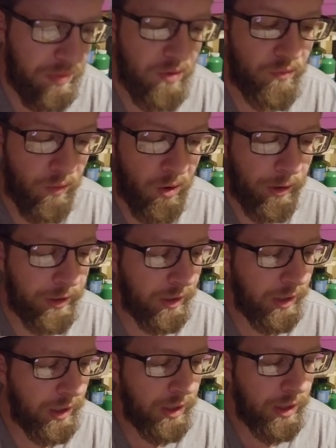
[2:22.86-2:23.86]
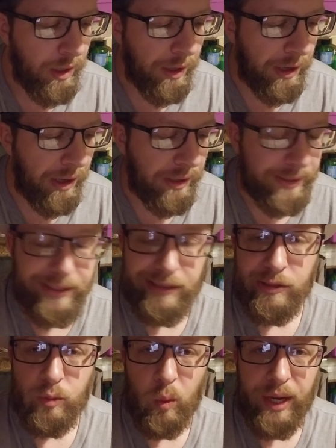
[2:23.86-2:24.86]
Varg
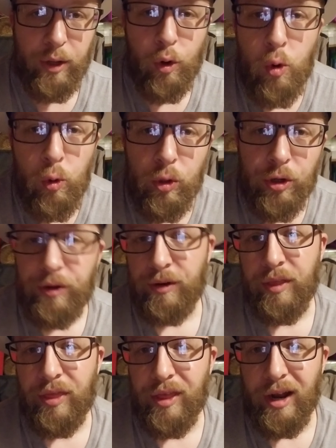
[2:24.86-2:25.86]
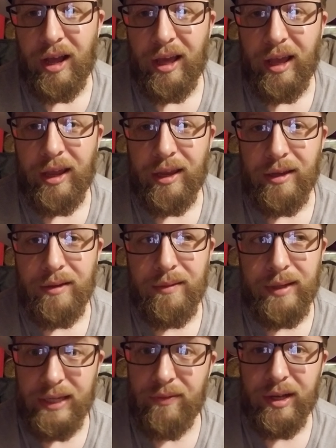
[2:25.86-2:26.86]
is way cooler than I
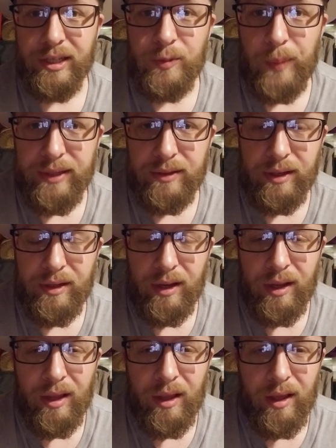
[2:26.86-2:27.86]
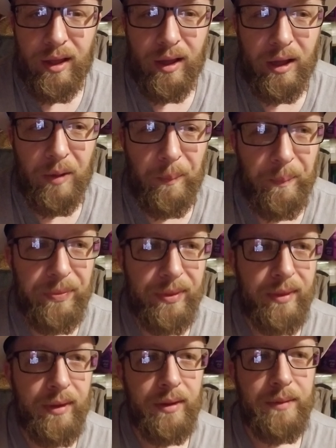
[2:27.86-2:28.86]
even expected.
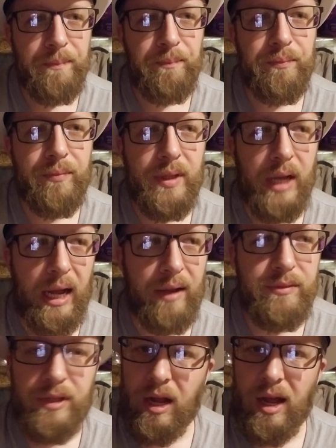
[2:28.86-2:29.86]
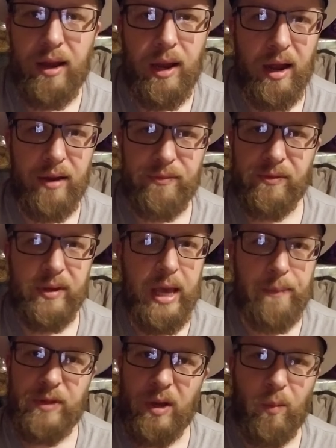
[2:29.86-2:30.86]
I've
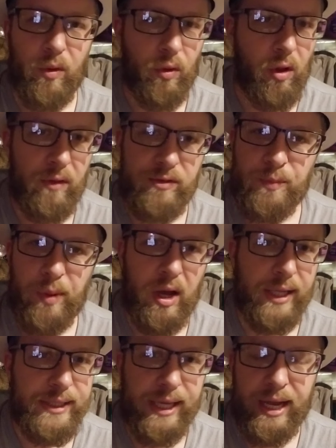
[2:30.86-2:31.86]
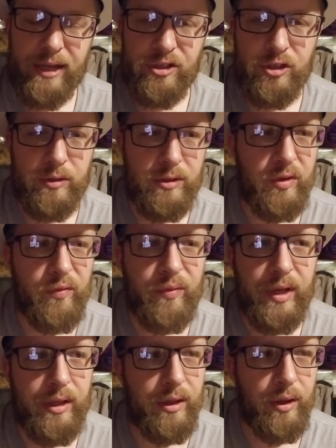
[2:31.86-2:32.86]
kept up with all of his podcasts, YouTube
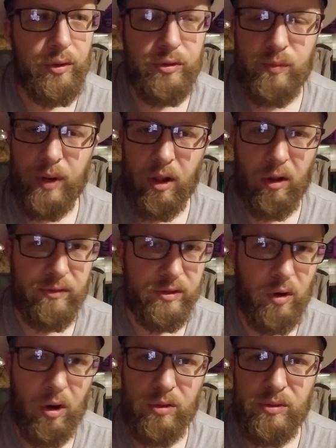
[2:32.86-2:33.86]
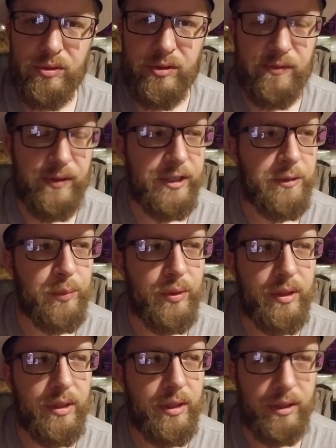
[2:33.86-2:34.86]
videos, read all of his articles,
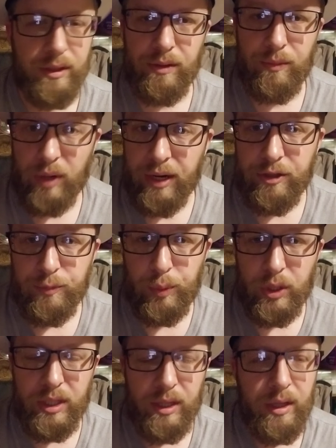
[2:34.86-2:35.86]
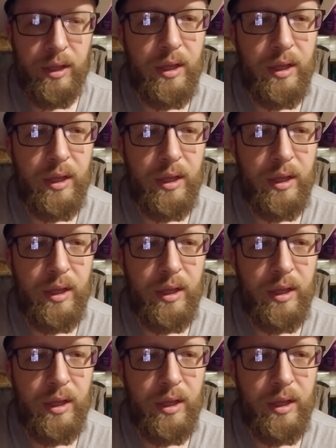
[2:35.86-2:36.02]
Facebook, and read his book.